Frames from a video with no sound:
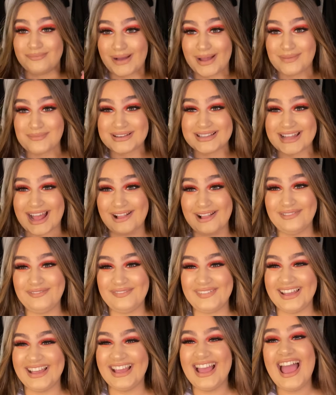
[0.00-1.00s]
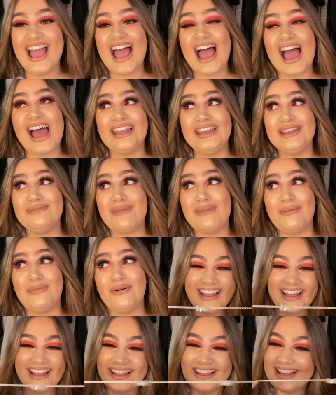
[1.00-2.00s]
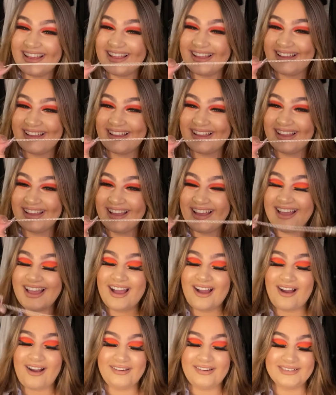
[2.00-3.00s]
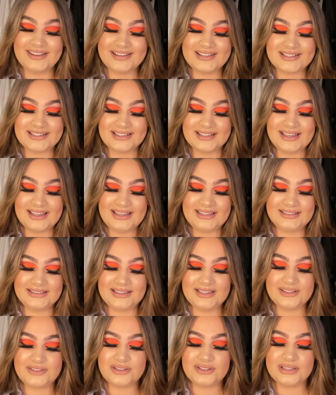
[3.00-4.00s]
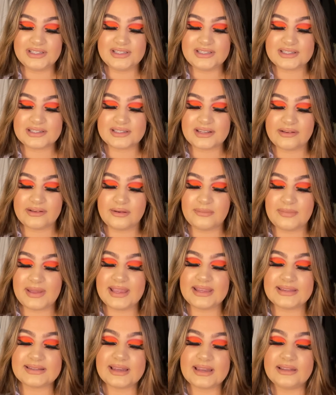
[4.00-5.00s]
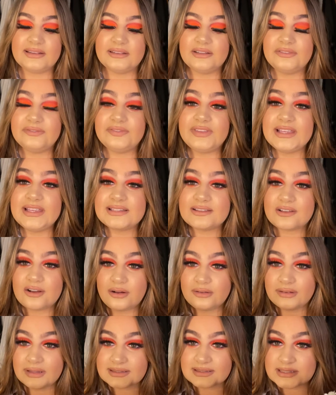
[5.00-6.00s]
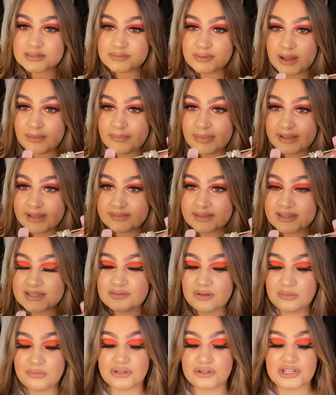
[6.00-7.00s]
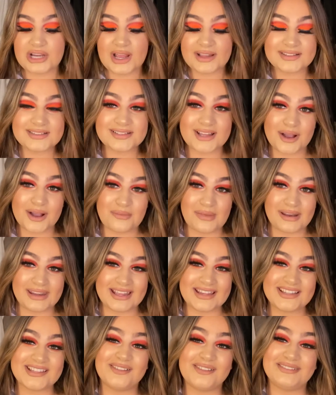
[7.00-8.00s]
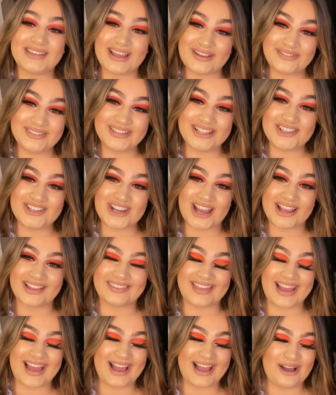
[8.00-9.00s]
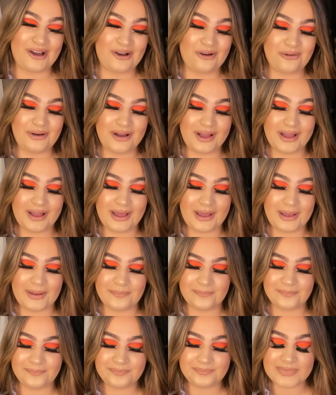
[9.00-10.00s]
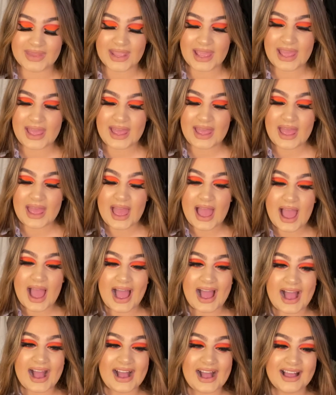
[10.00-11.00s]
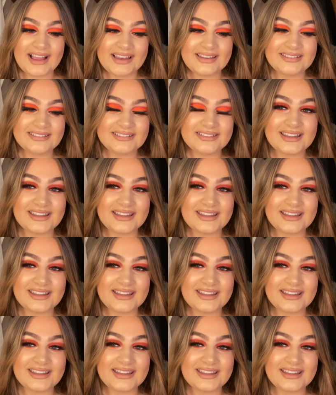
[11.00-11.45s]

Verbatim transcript: myself. I need my mum. Honestly, literally so amazing. I love these colours. That's why I picked this one, but she has so many, so definitely check that out. Um, and